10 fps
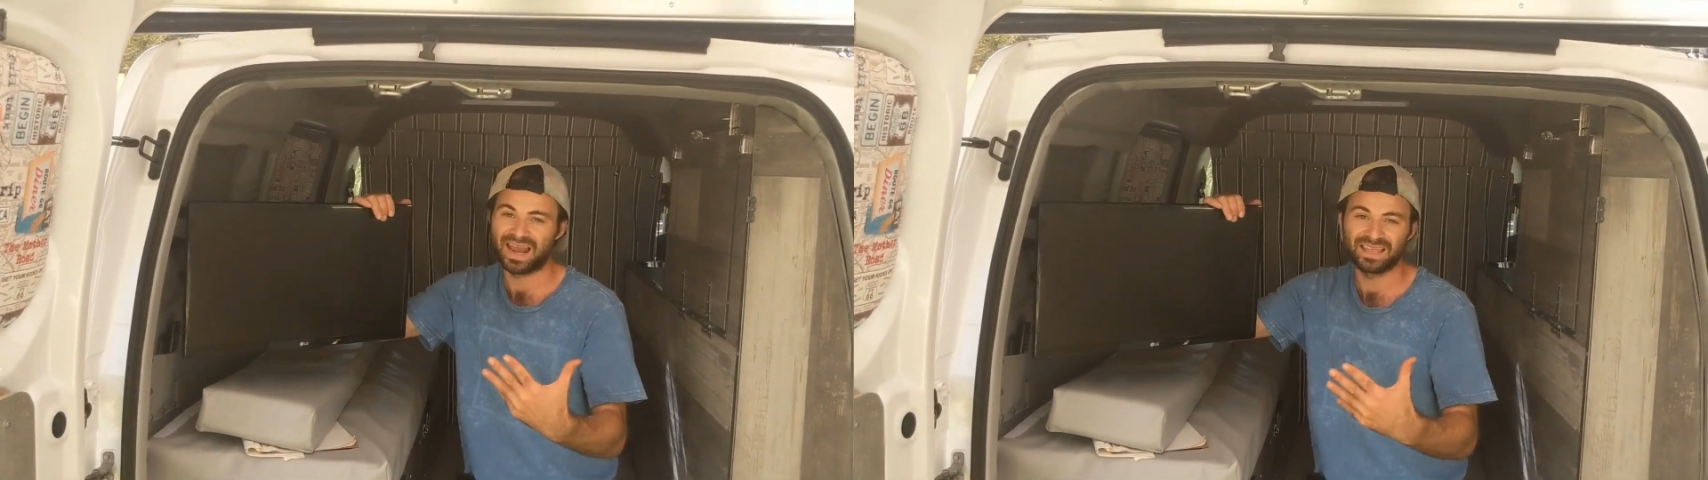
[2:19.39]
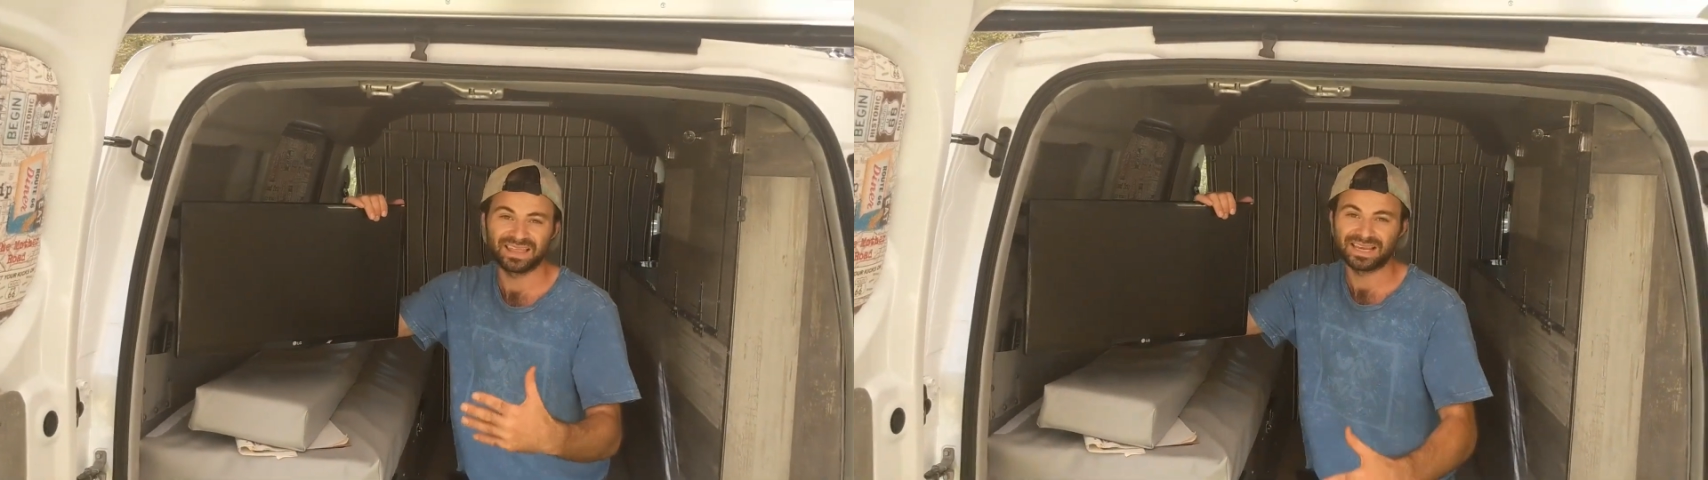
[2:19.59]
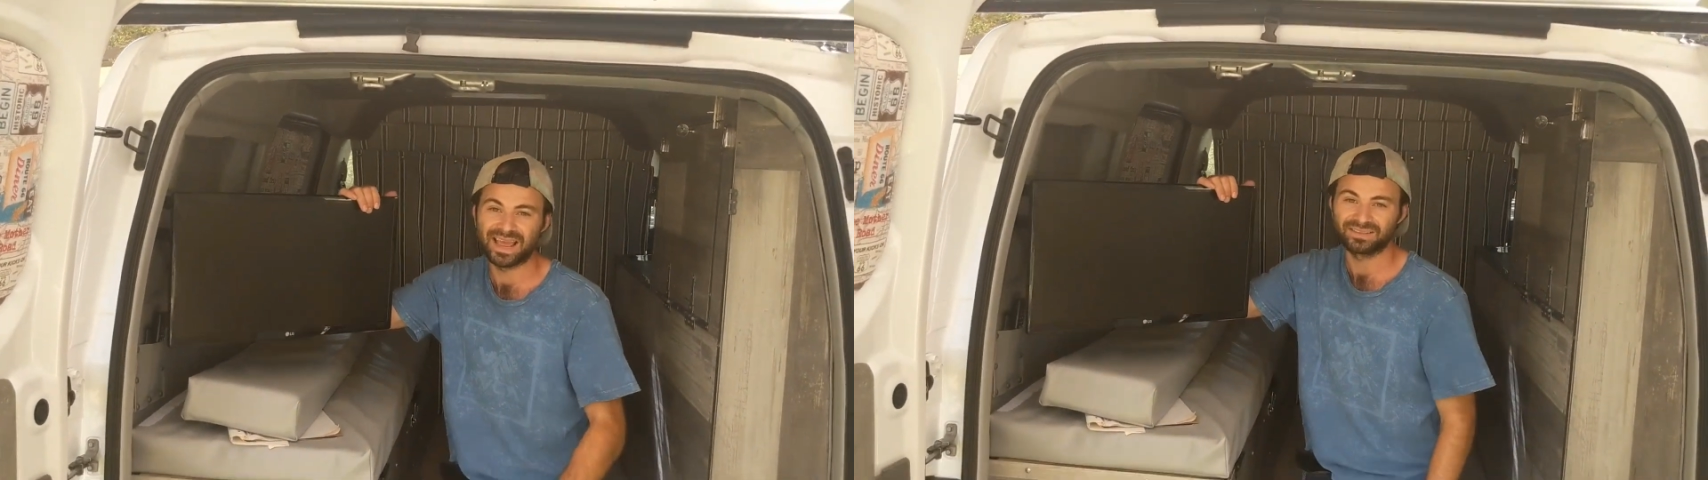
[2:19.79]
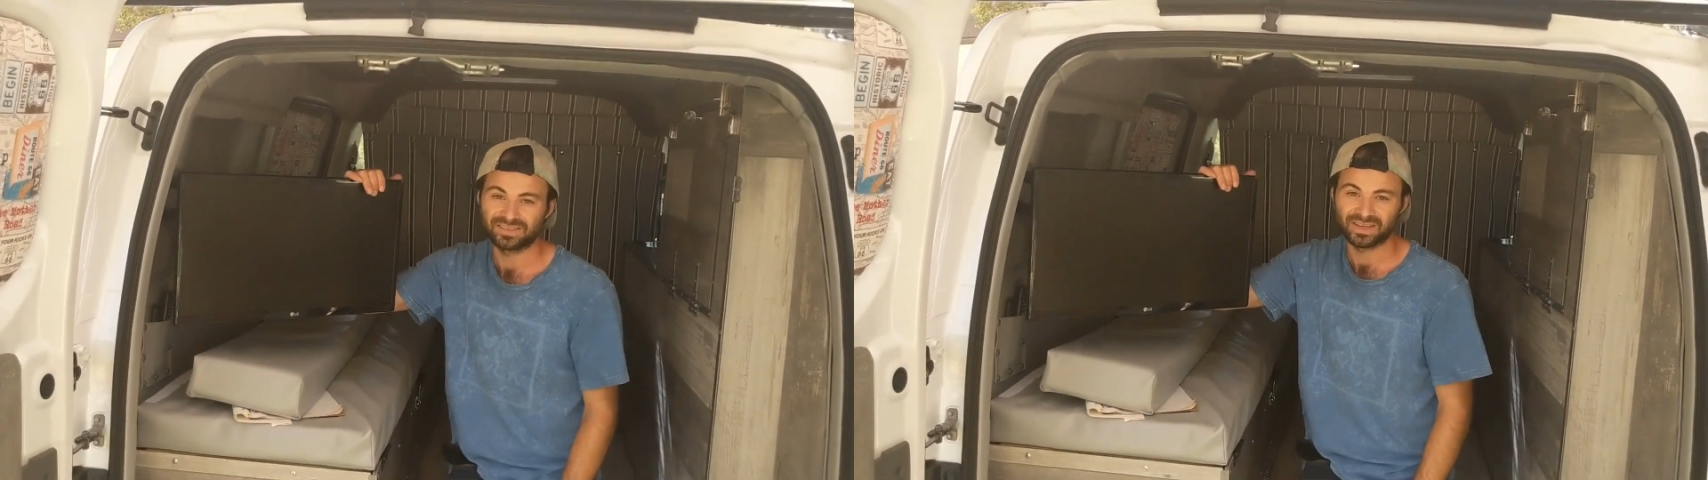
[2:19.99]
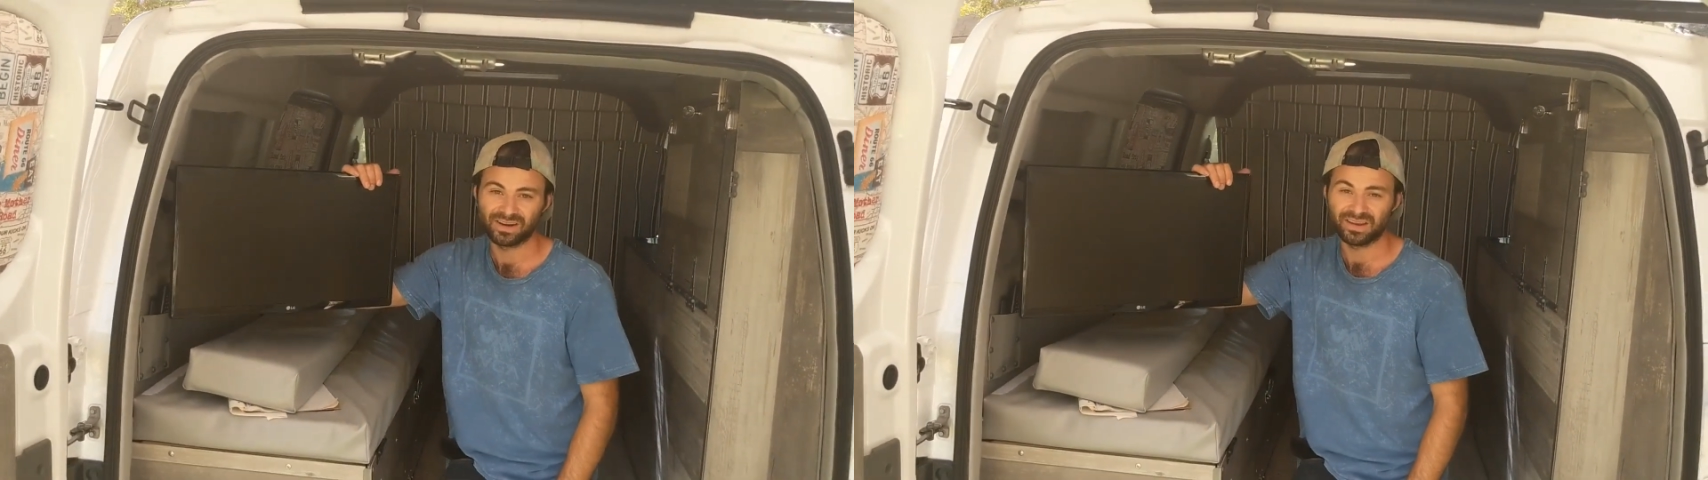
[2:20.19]
anything
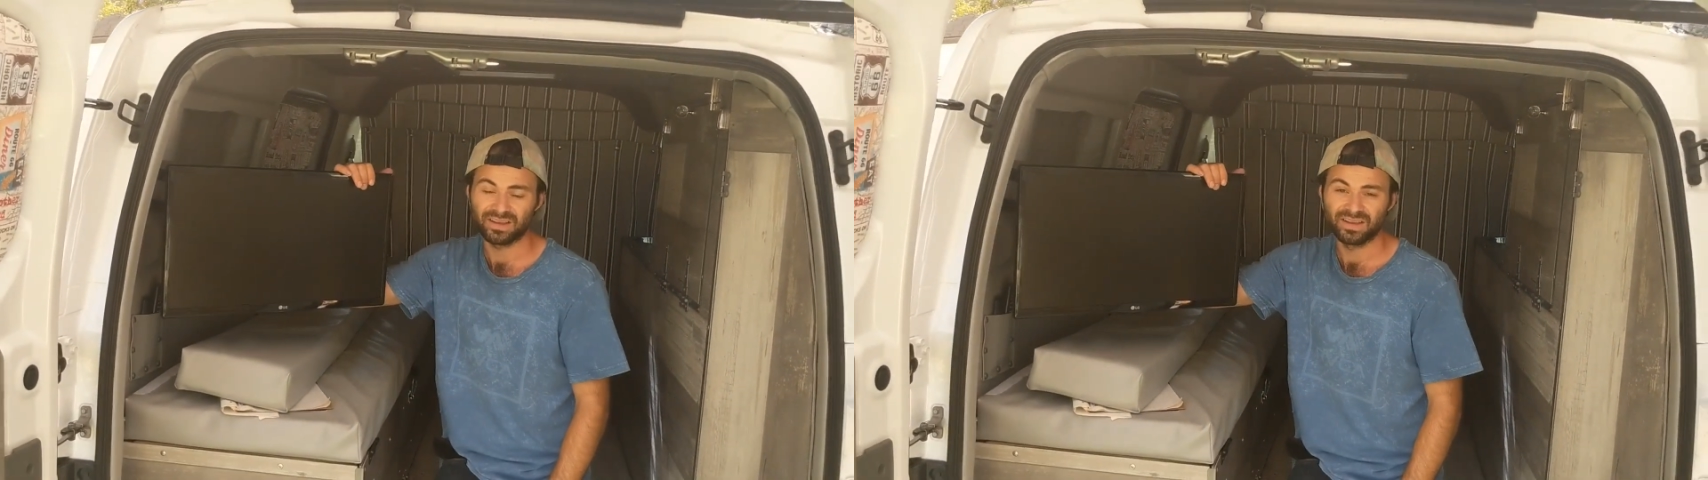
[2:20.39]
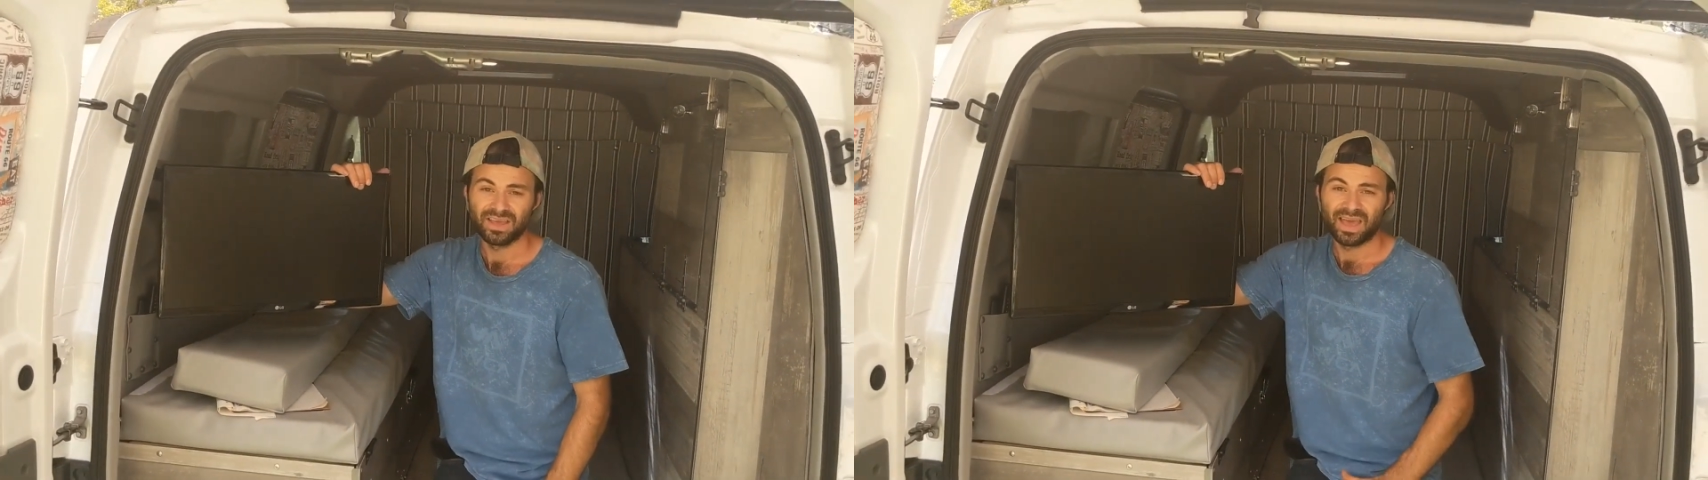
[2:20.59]
necessary.